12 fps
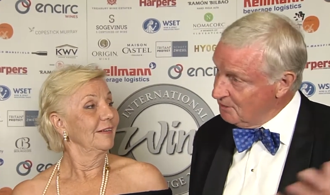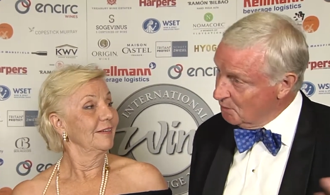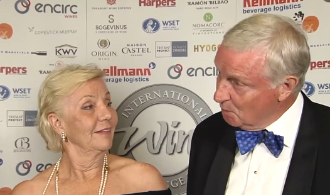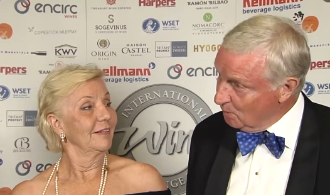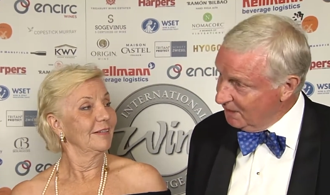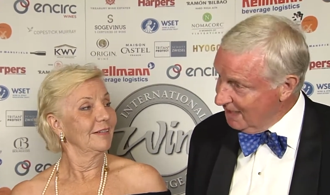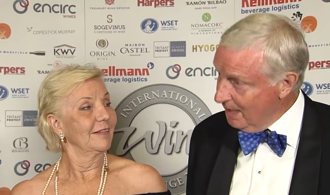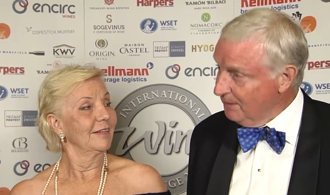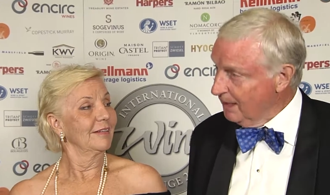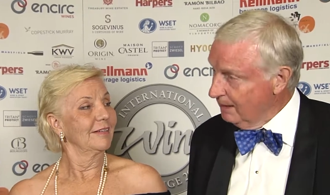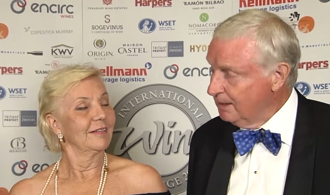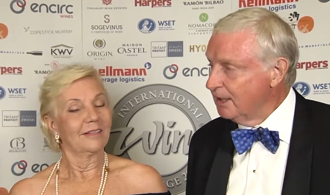Speaker 1: to all the
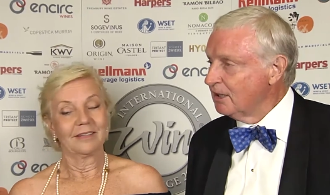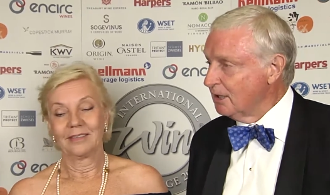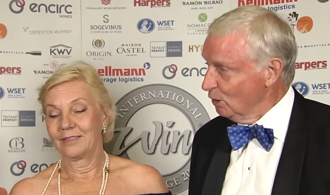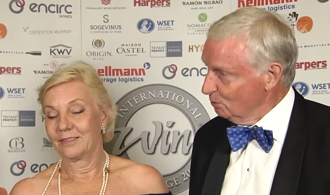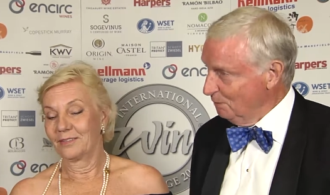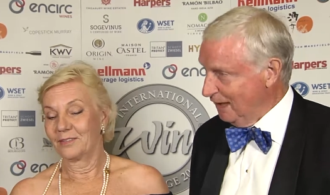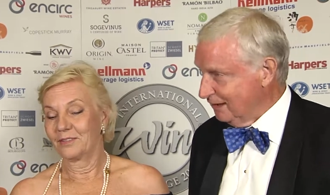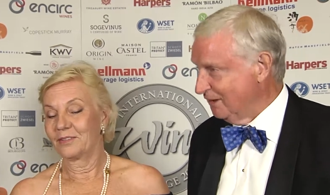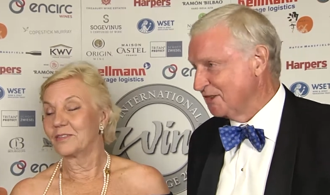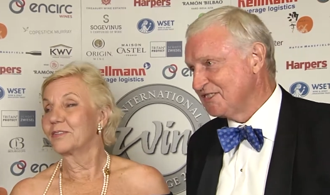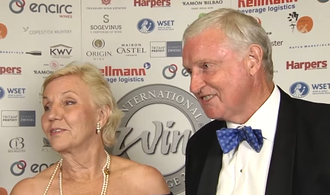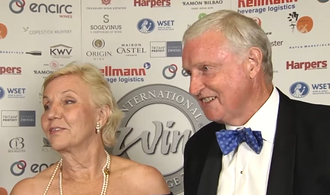other gold
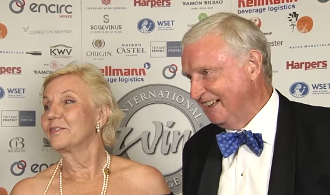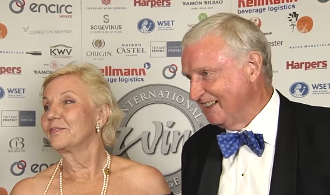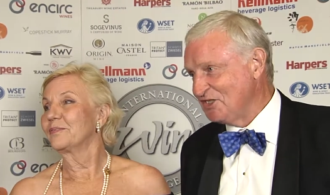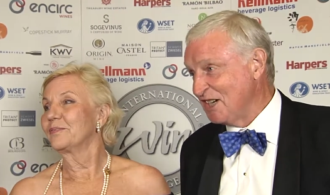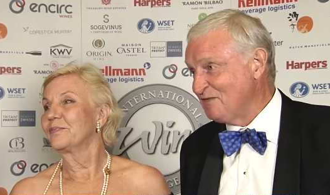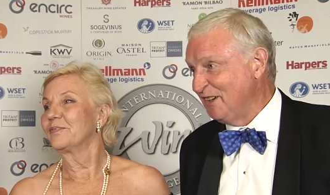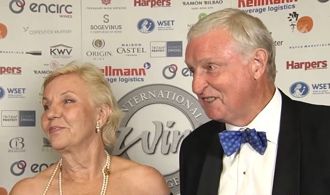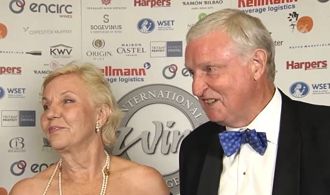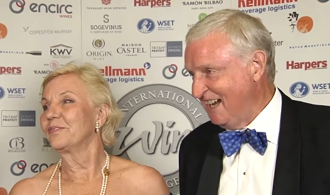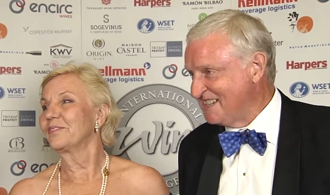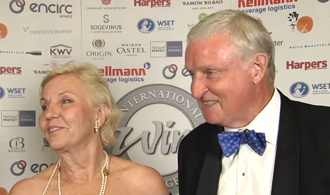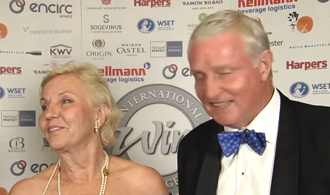medalists, and it's just
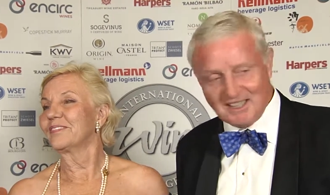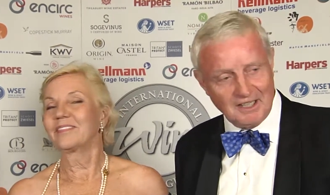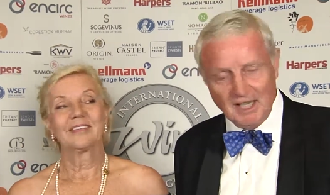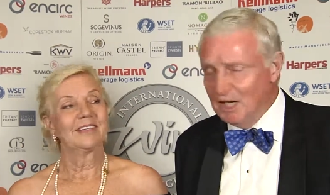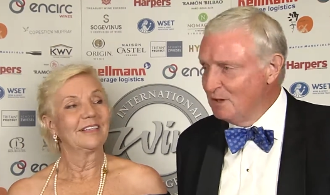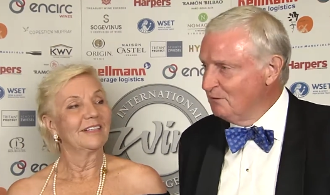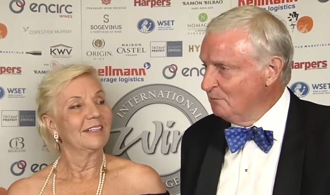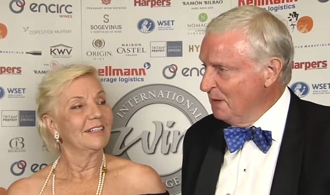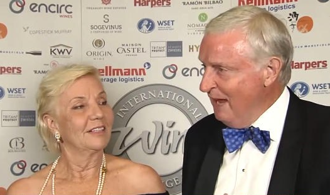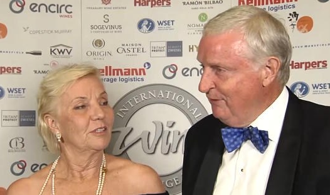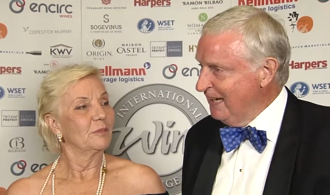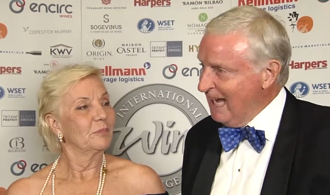fantastic
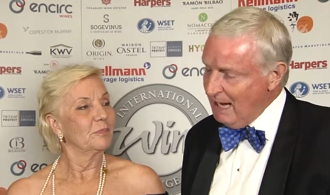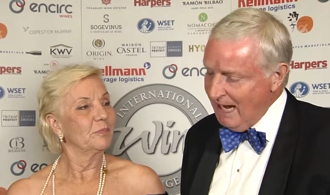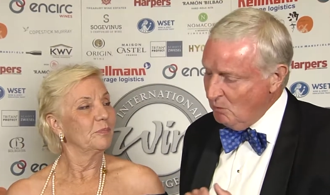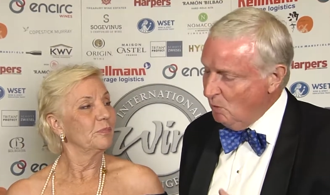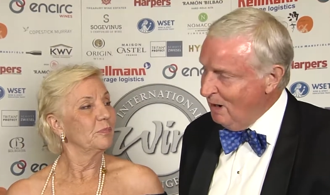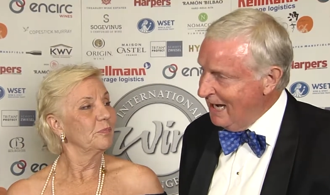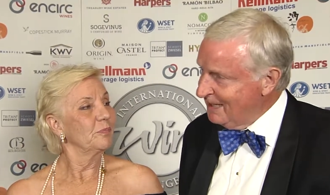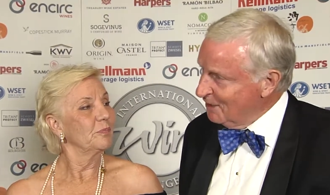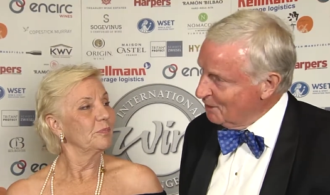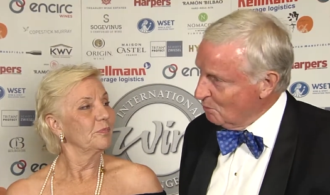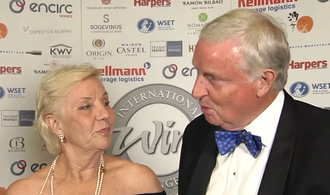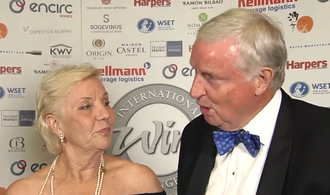having our, wine
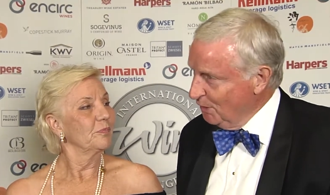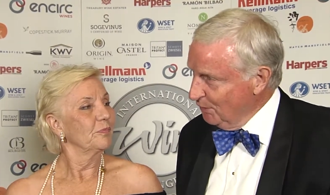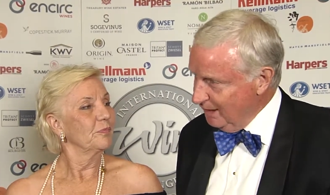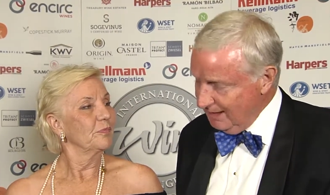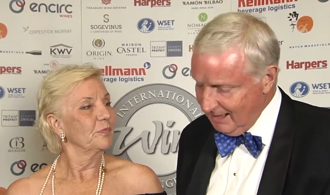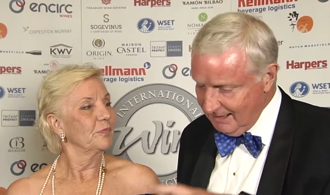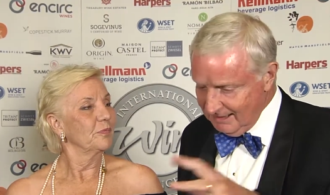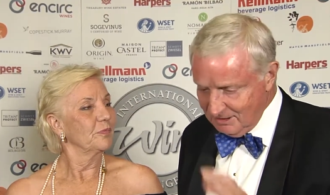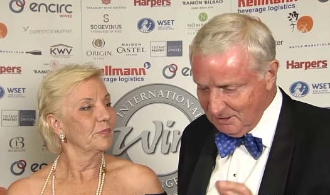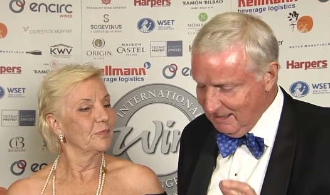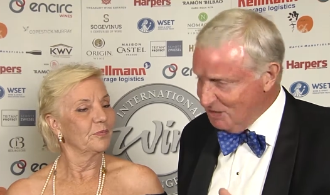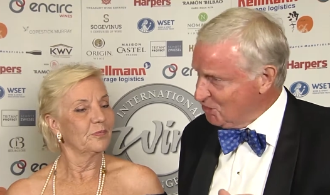on the on the uh,
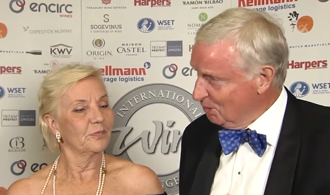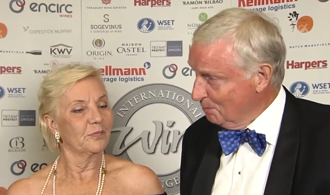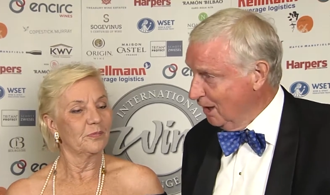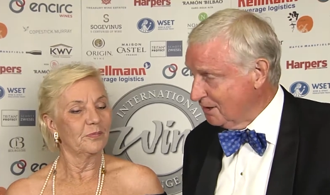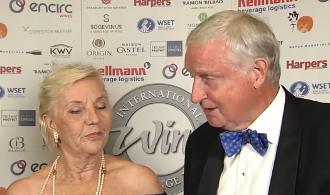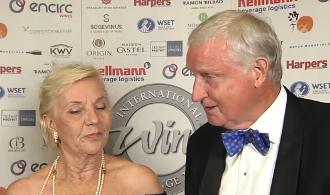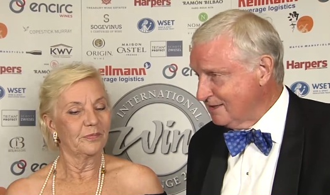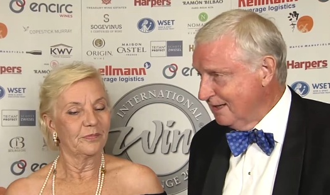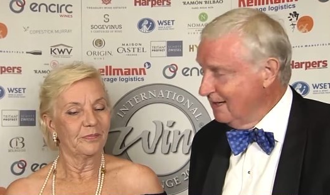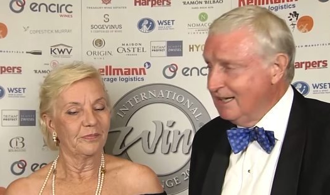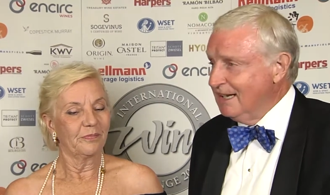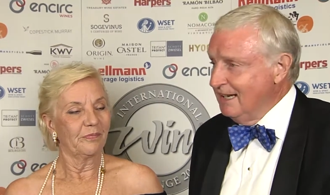international market
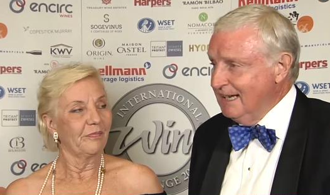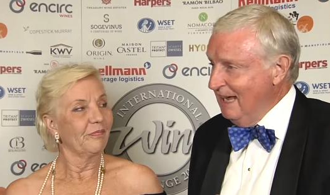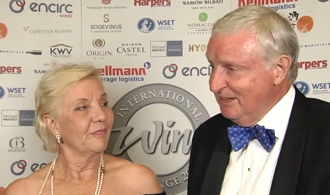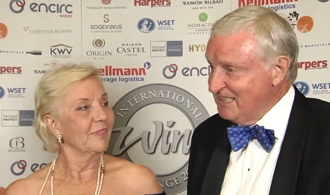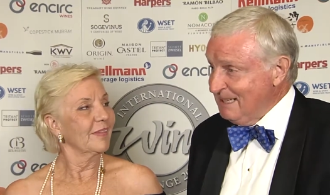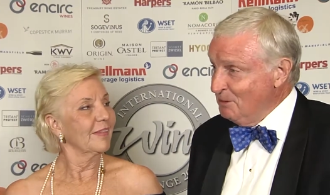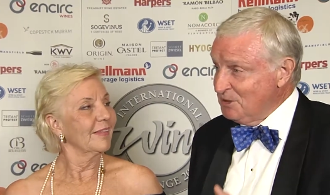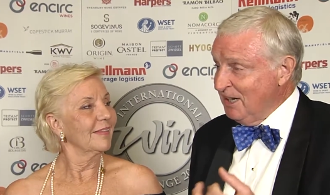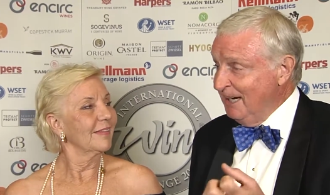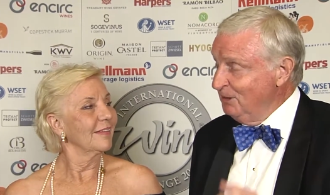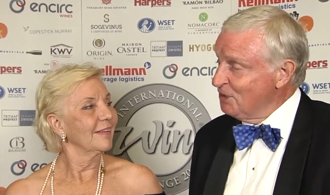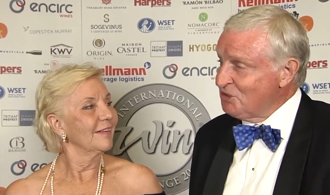having established
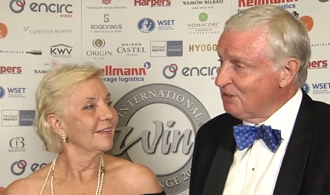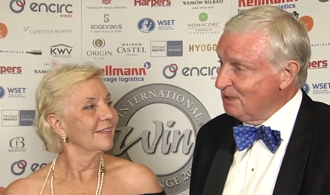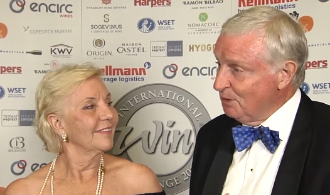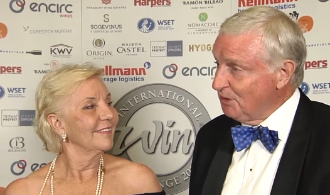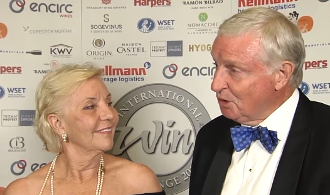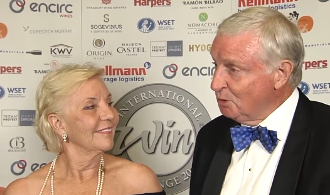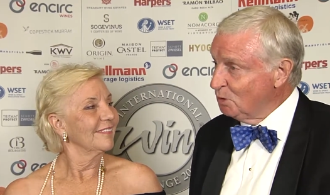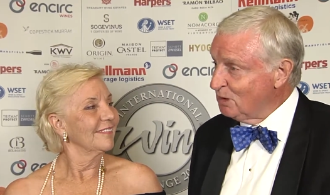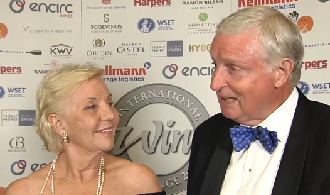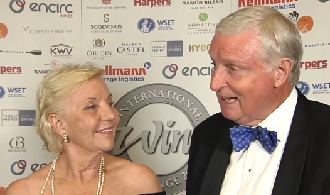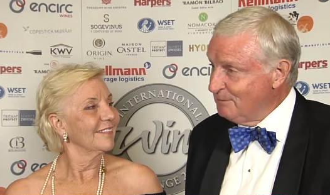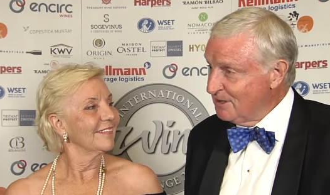our industry with the Cool
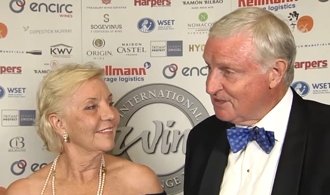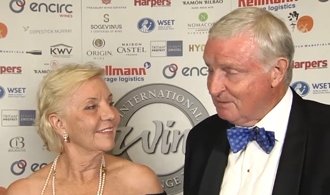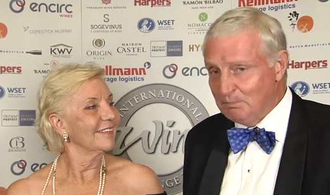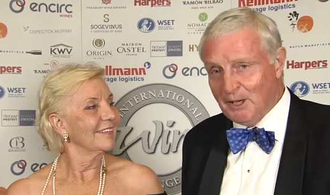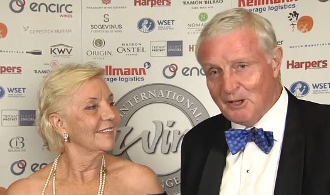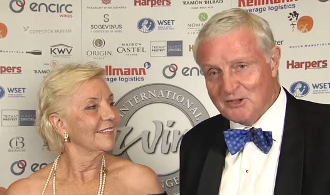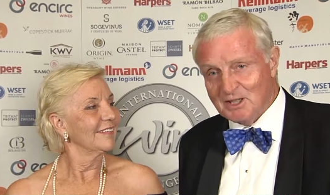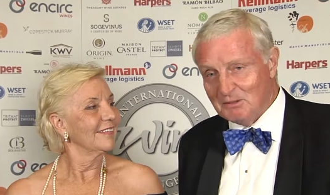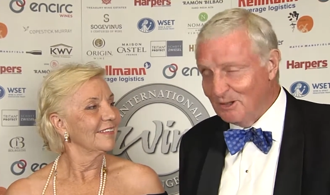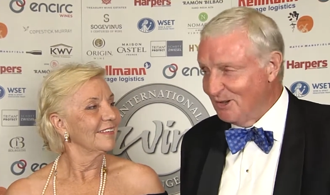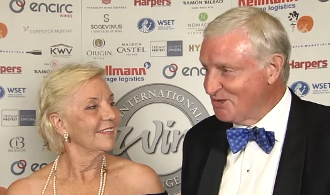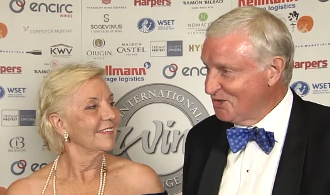Climate
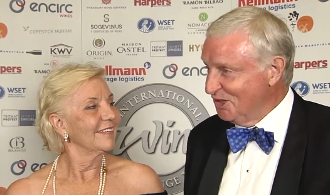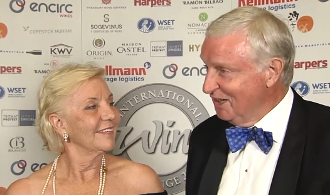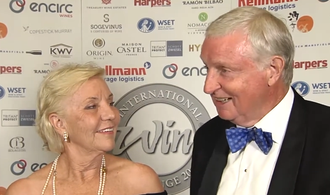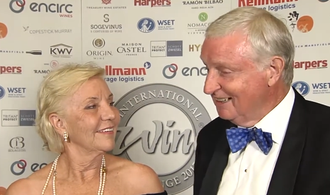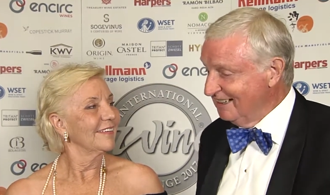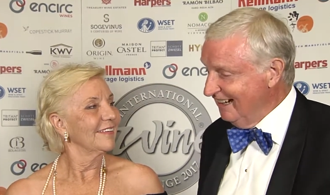Symposium last year,